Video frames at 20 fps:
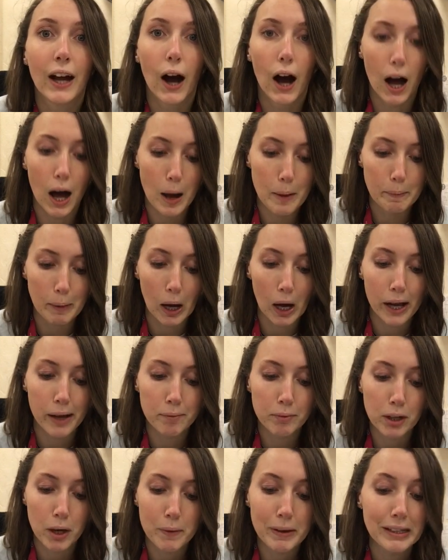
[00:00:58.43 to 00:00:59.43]
I
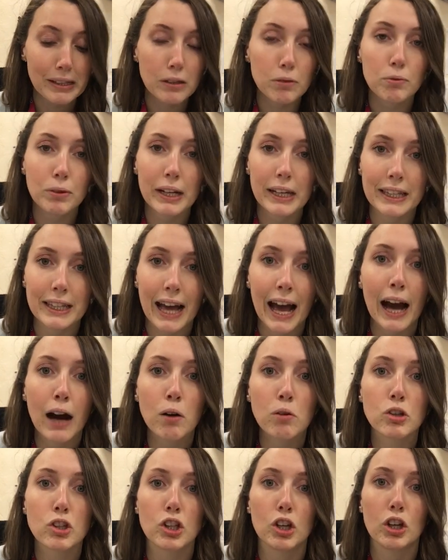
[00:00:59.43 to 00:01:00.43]
am going to read that
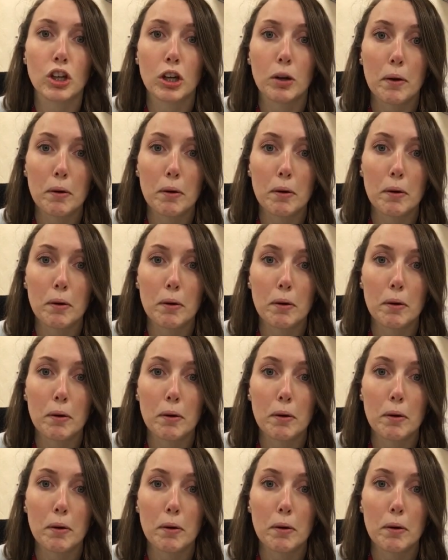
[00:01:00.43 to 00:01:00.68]
out to you.